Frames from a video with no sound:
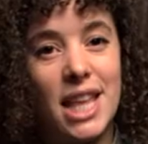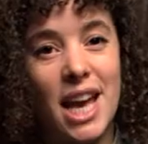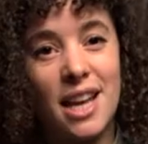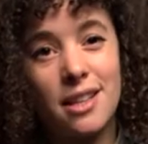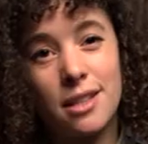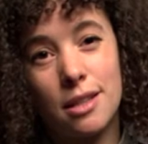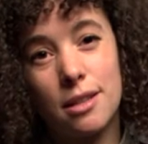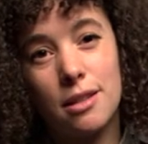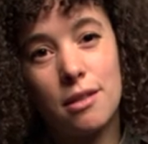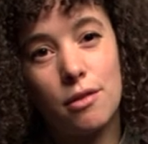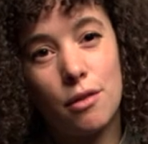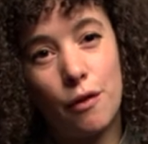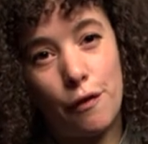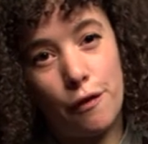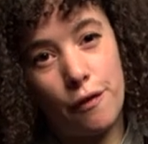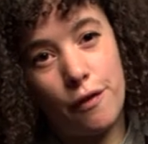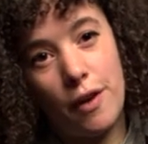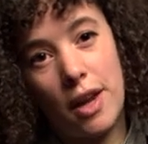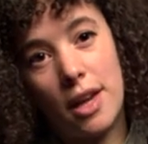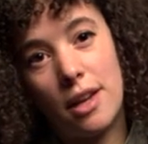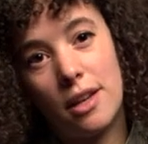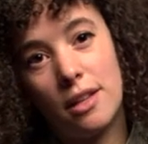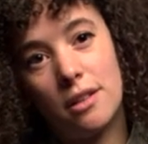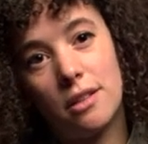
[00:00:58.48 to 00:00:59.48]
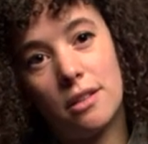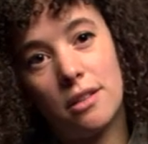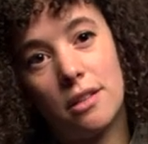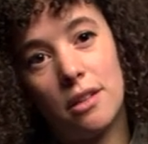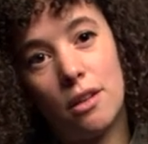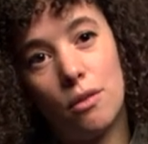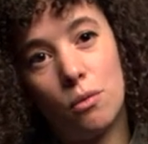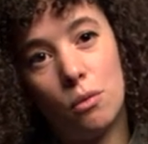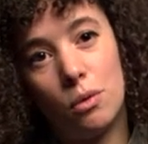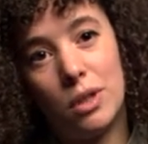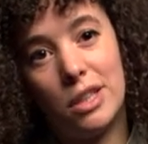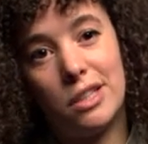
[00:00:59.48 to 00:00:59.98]
That's the phase
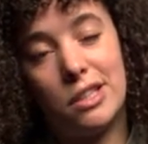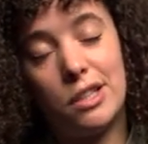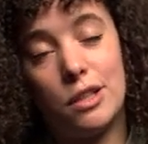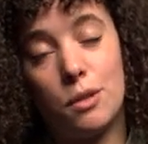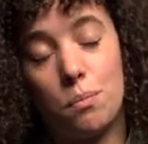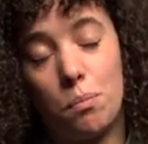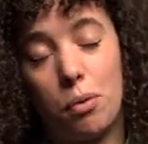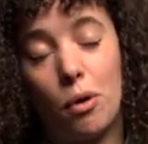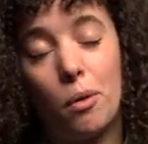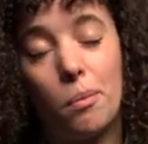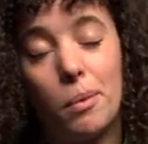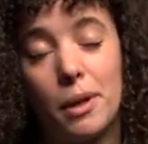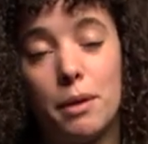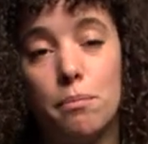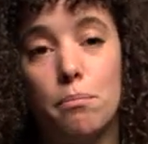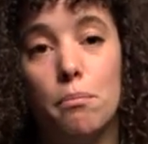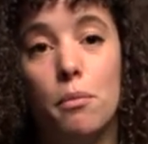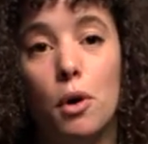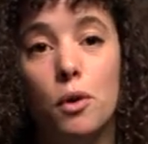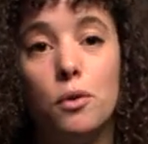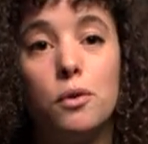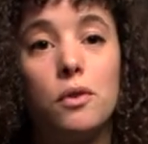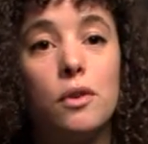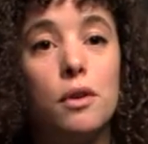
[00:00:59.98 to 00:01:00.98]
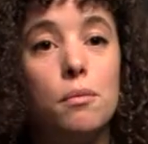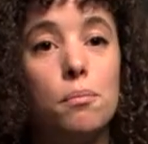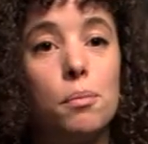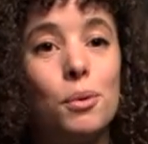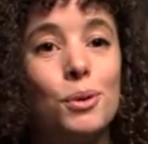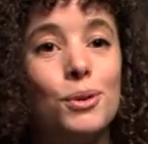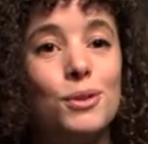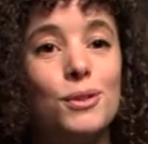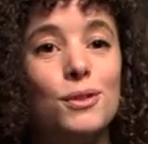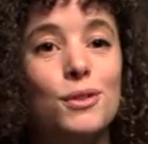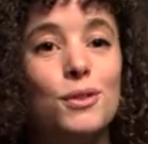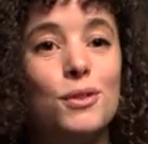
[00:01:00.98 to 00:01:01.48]
which is probably most
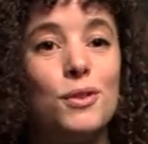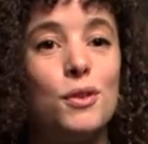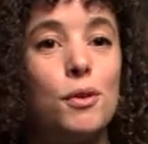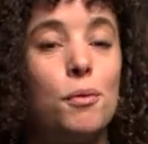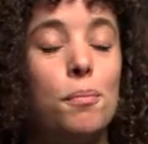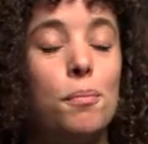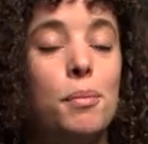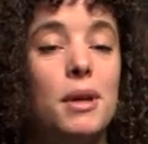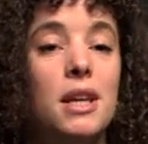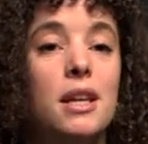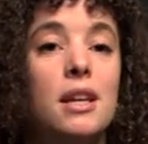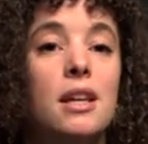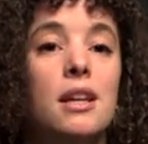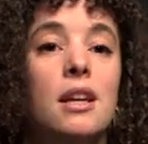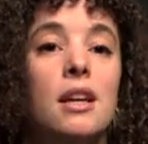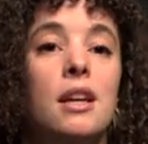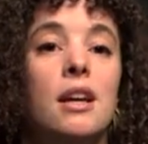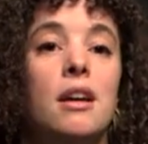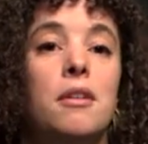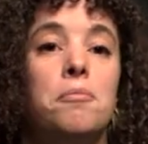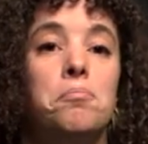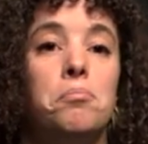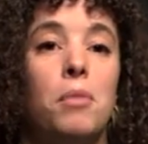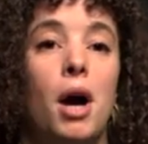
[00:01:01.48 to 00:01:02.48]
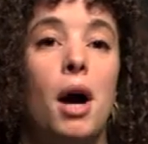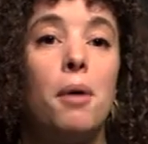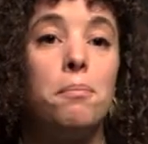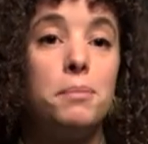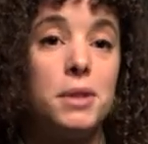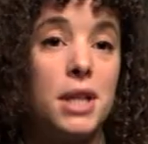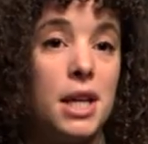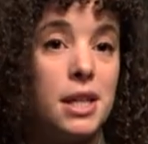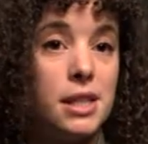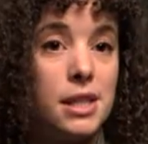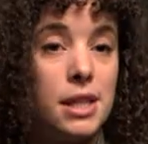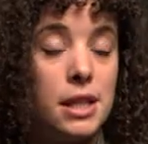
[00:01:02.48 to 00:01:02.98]
important to be
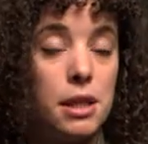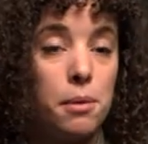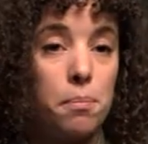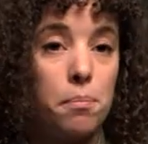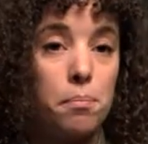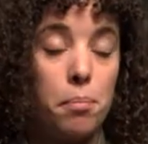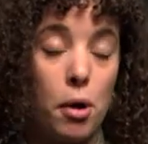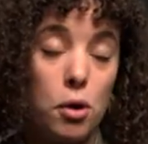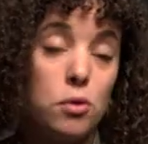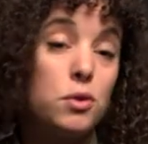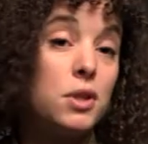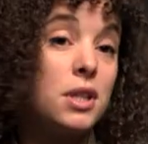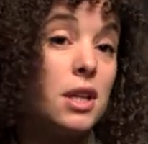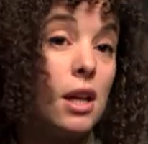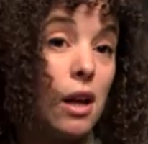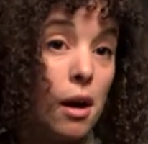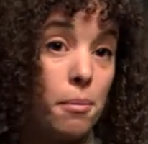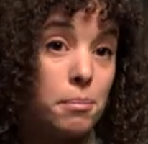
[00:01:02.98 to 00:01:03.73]
updating the posting